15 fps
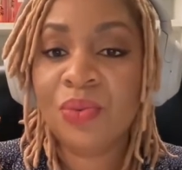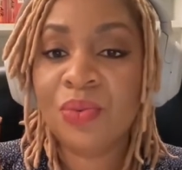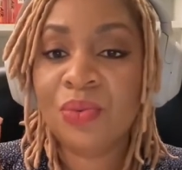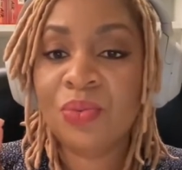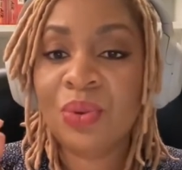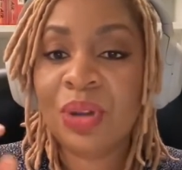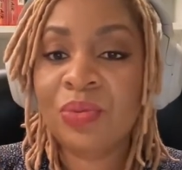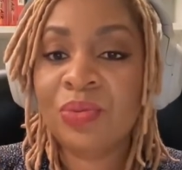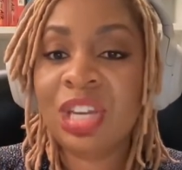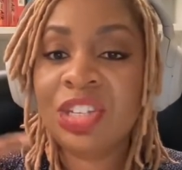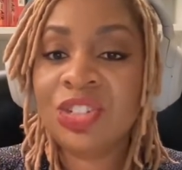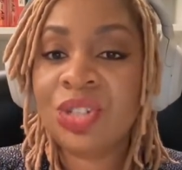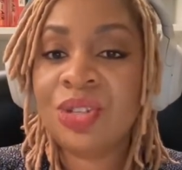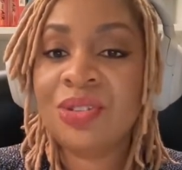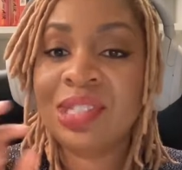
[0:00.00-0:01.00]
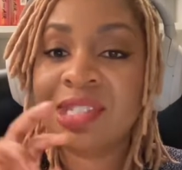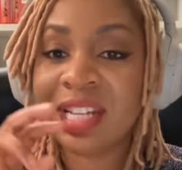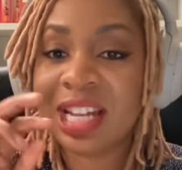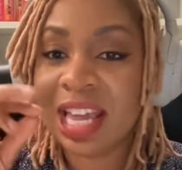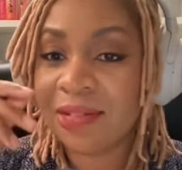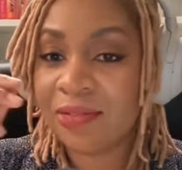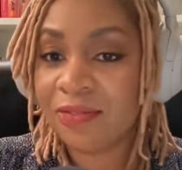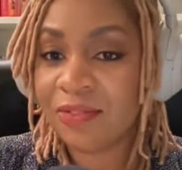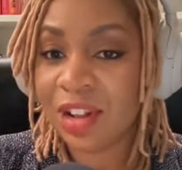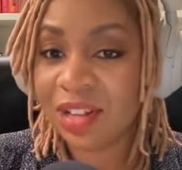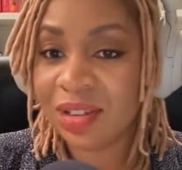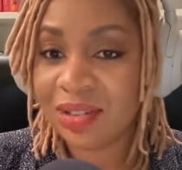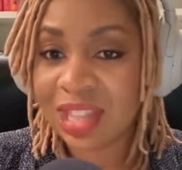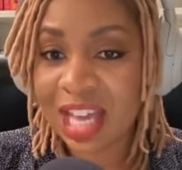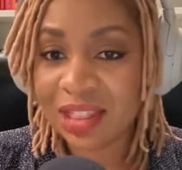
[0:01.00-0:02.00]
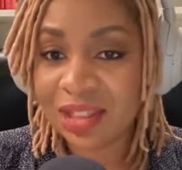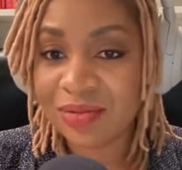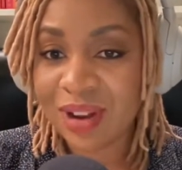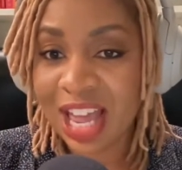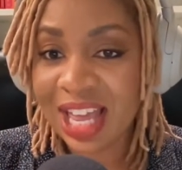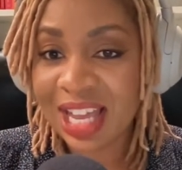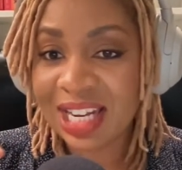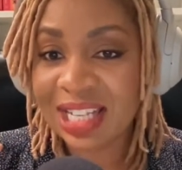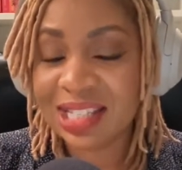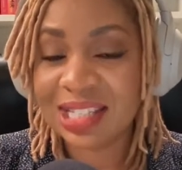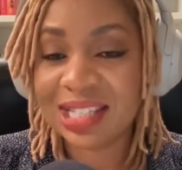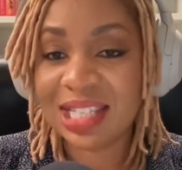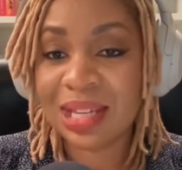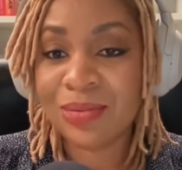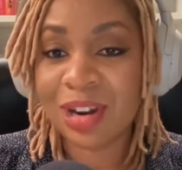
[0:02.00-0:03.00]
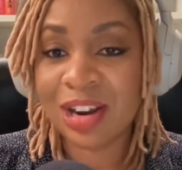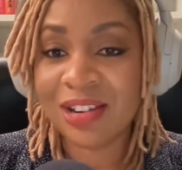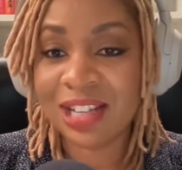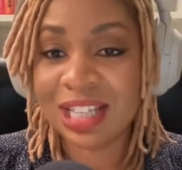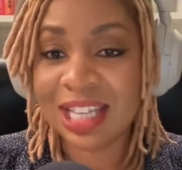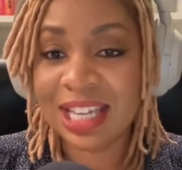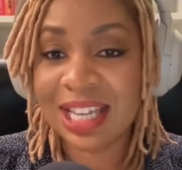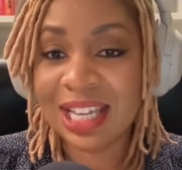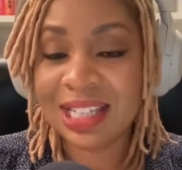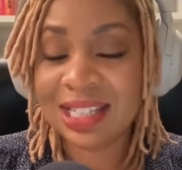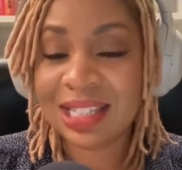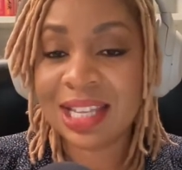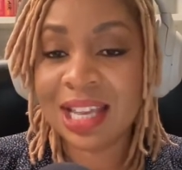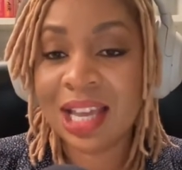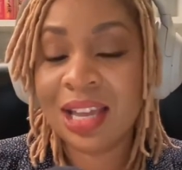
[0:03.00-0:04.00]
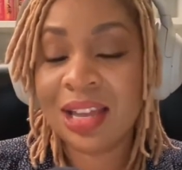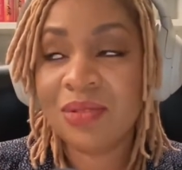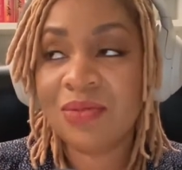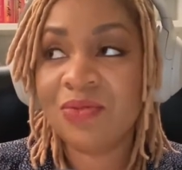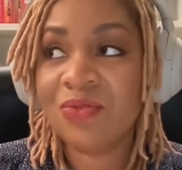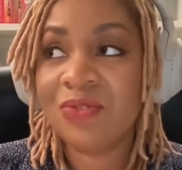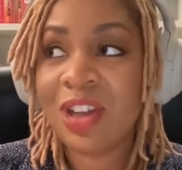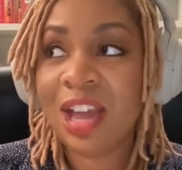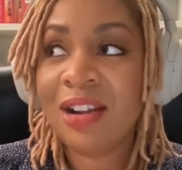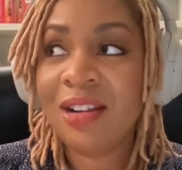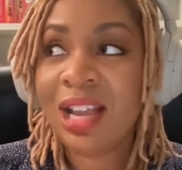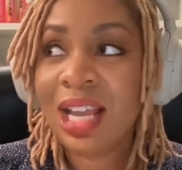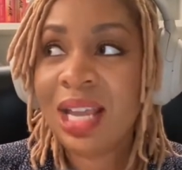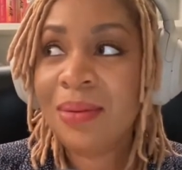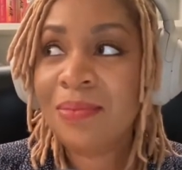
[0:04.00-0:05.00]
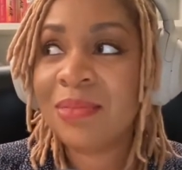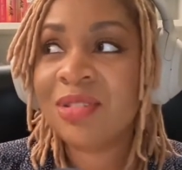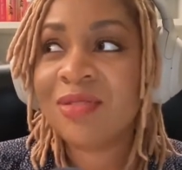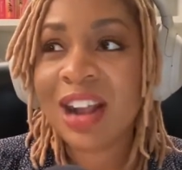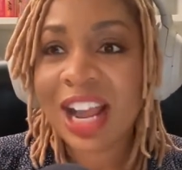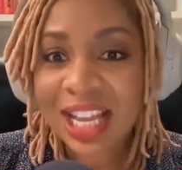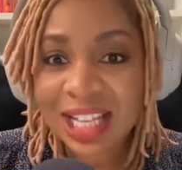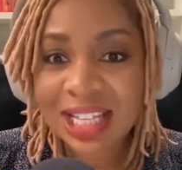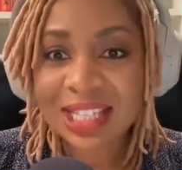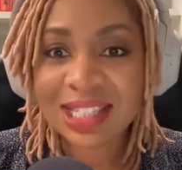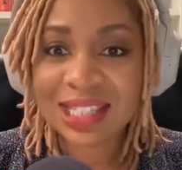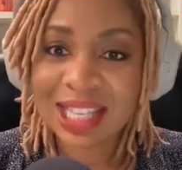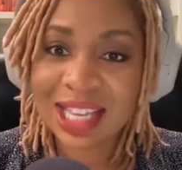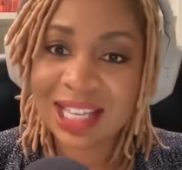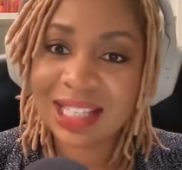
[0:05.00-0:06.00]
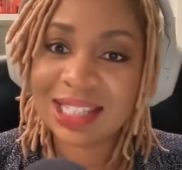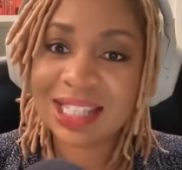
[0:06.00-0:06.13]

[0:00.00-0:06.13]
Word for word: when we choose to like follow that thread and see where it leads, very miraculous things